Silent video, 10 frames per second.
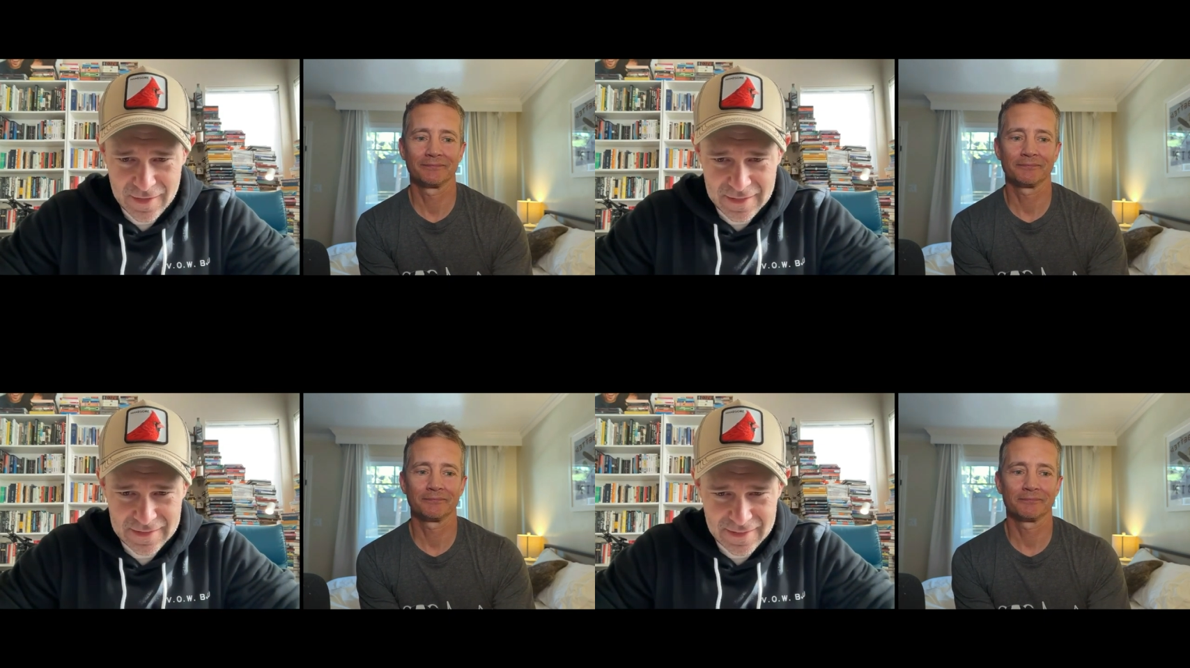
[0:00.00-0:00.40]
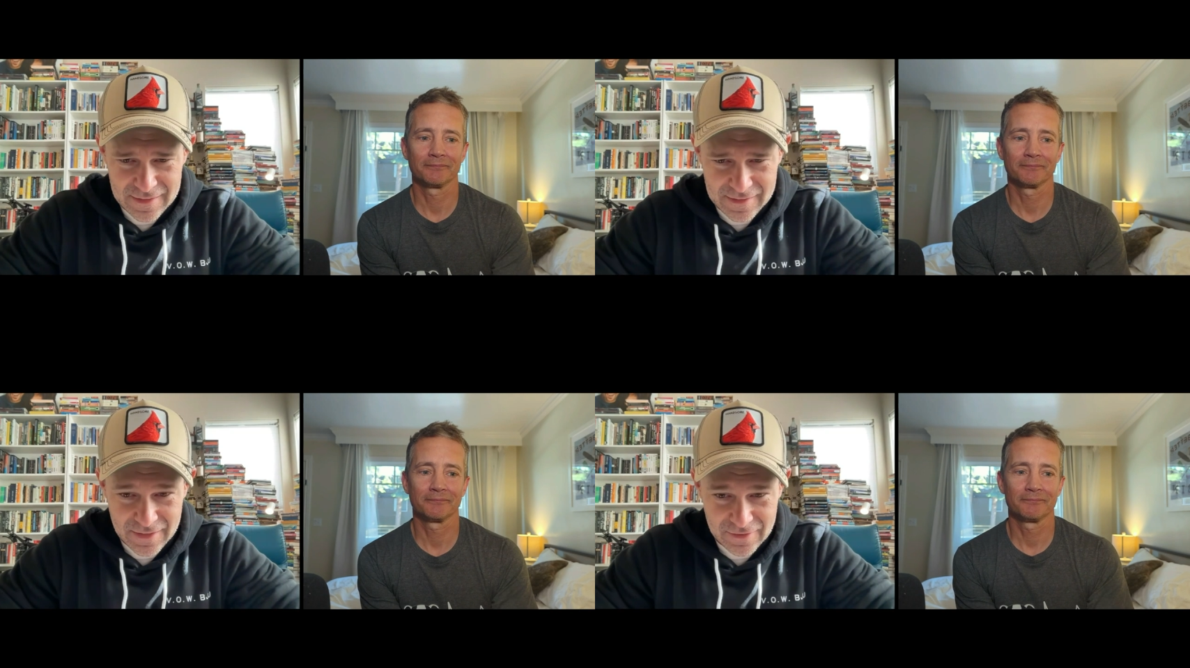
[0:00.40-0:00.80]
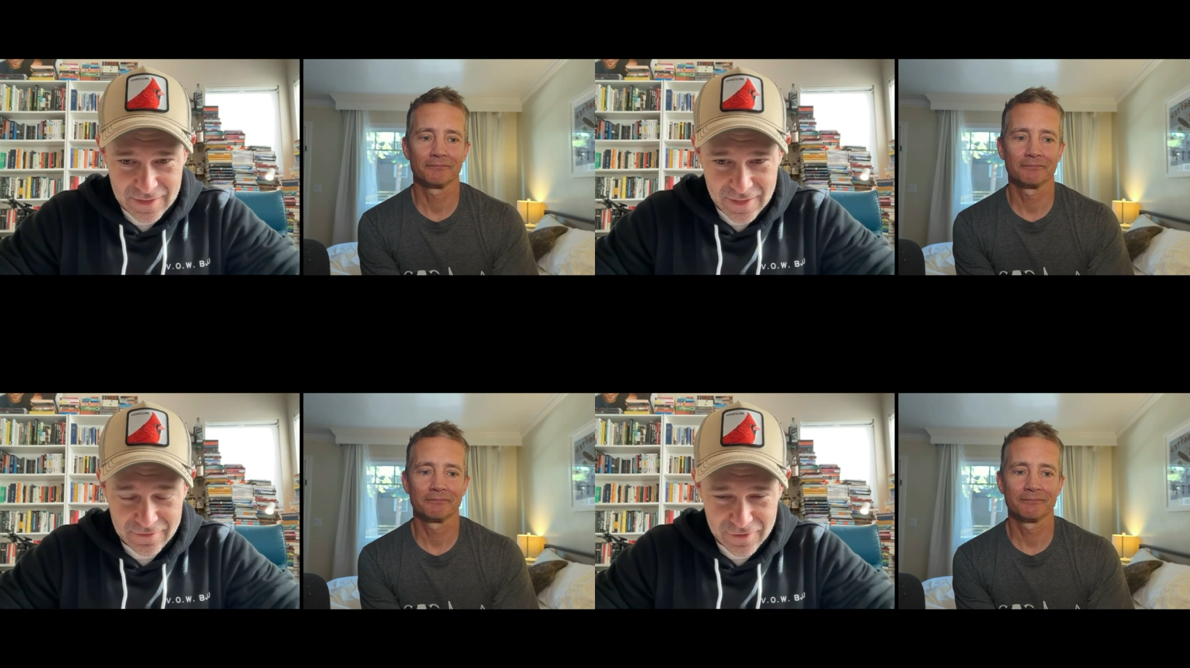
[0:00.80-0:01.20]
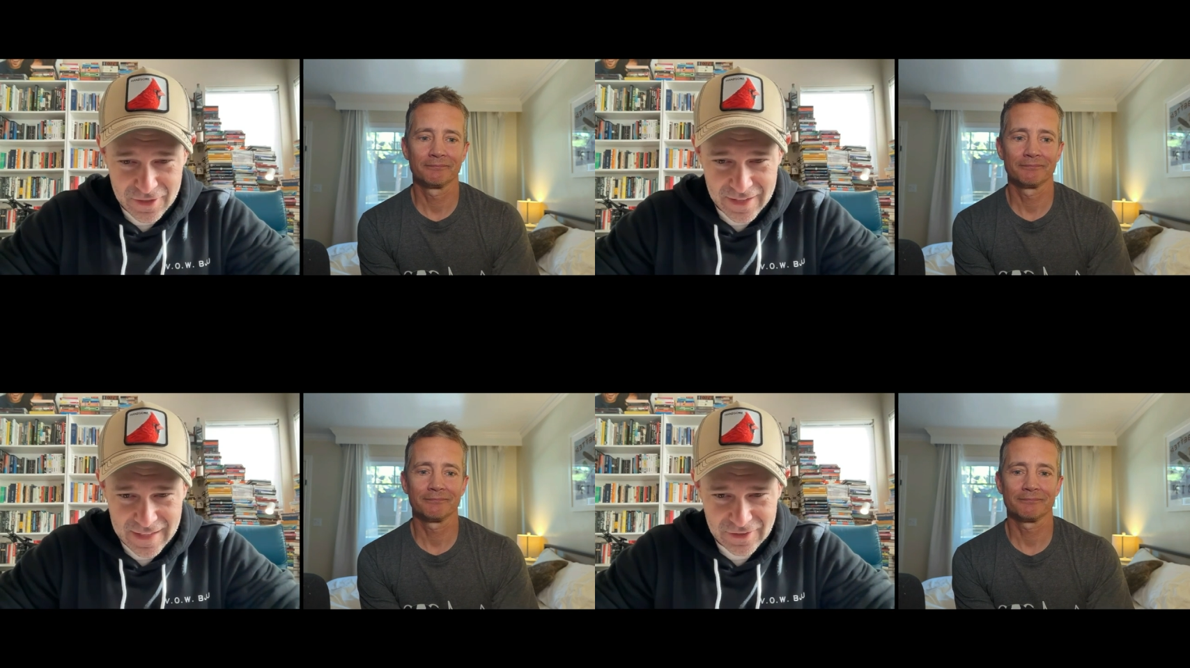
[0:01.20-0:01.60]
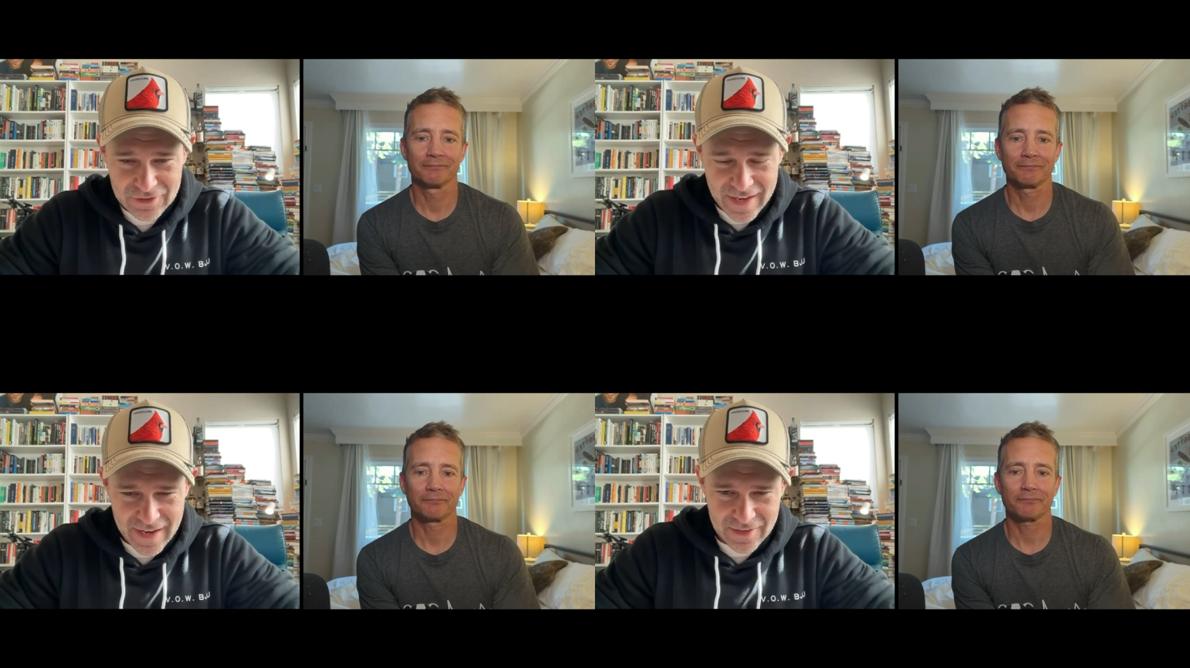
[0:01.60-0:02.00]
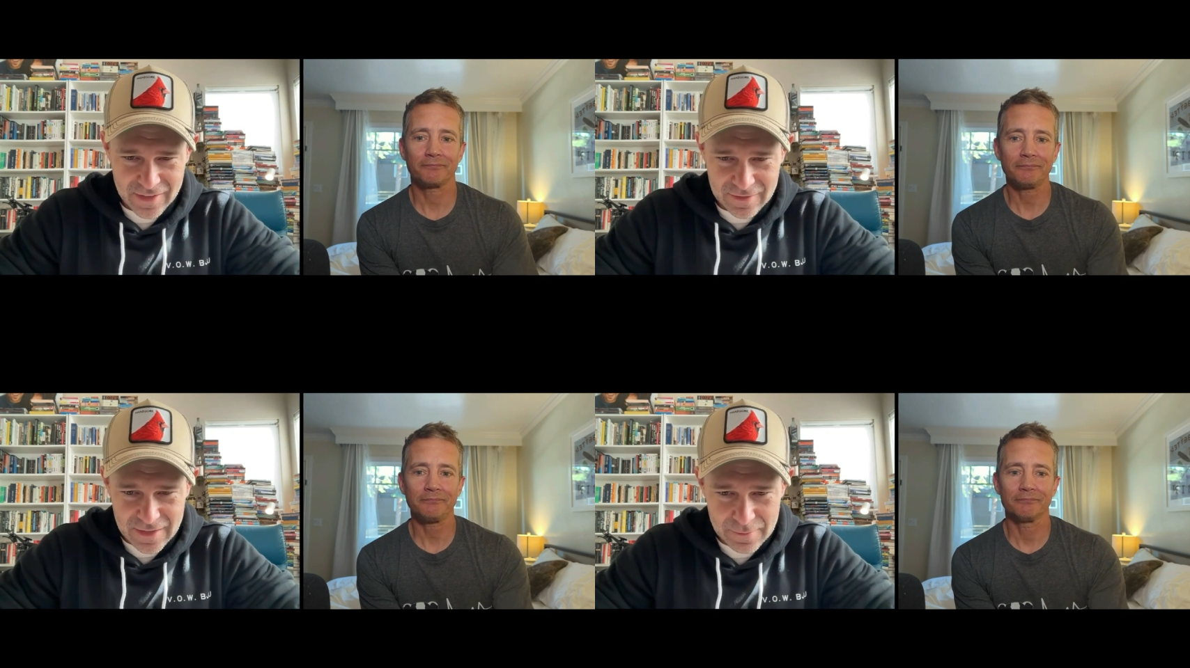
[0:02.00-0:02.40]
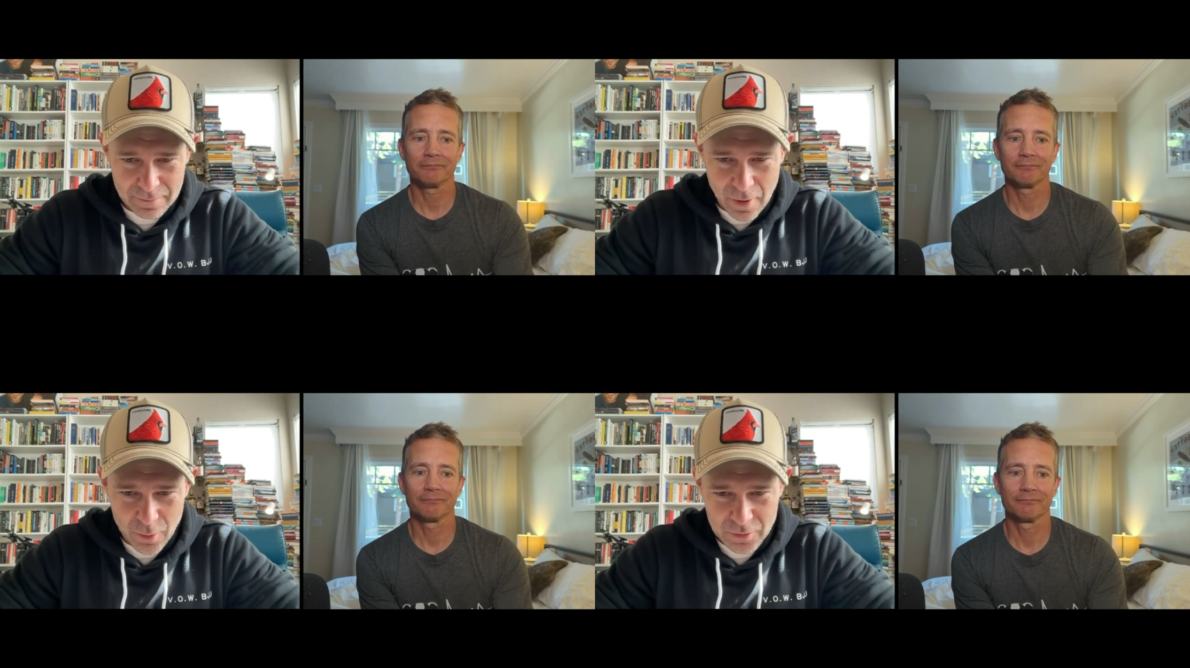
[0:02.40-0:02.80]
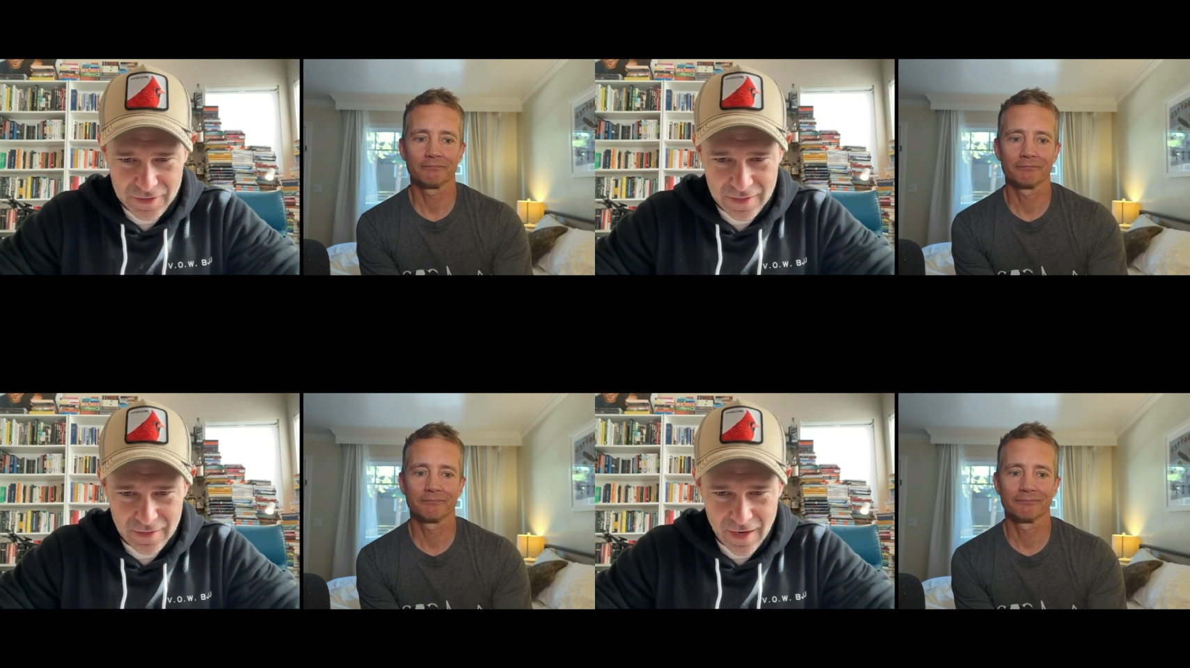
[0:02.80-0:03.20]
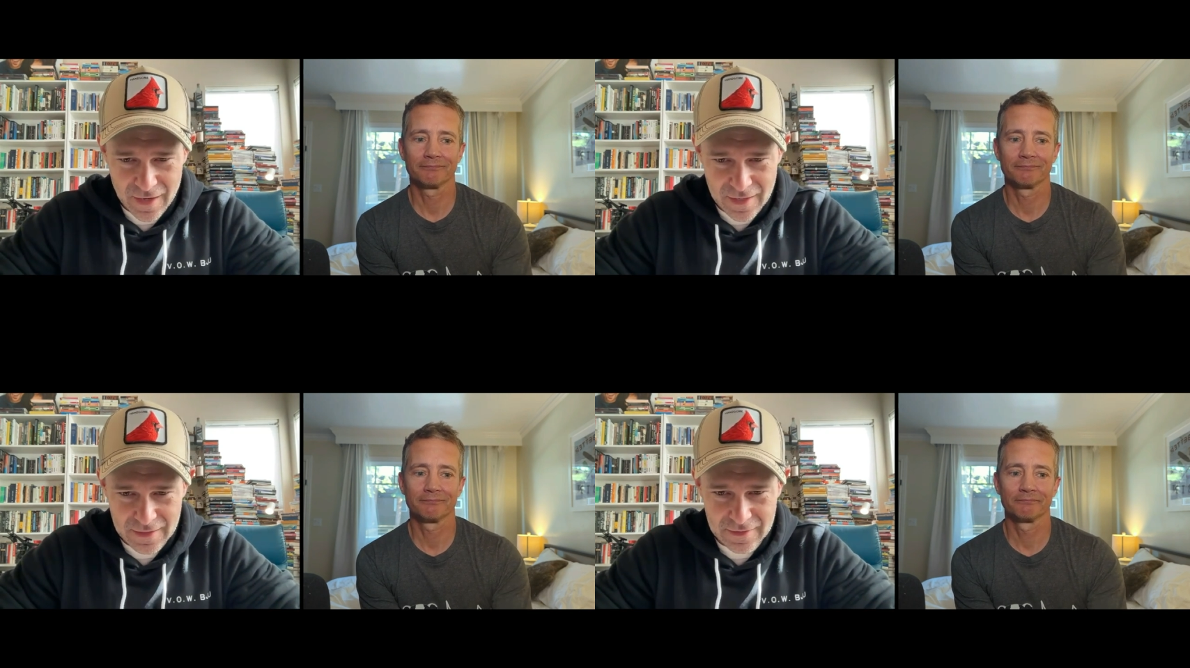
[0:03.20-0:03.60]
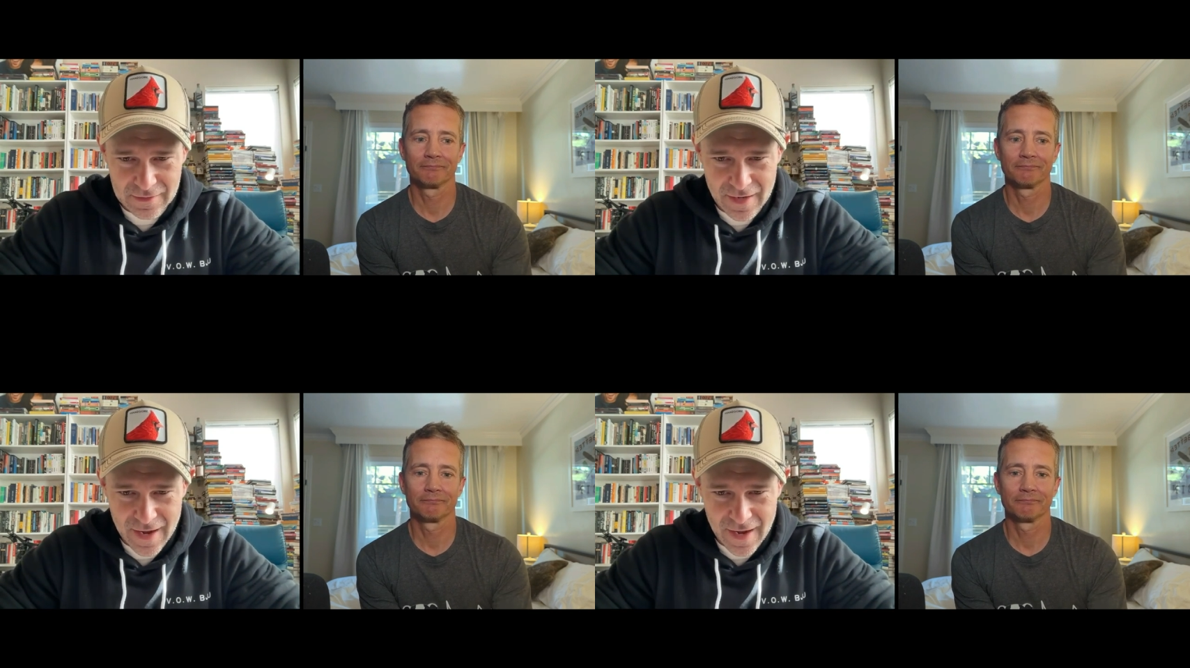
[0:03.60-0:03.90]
Speaker 1: consistently, and really entertainingly posting on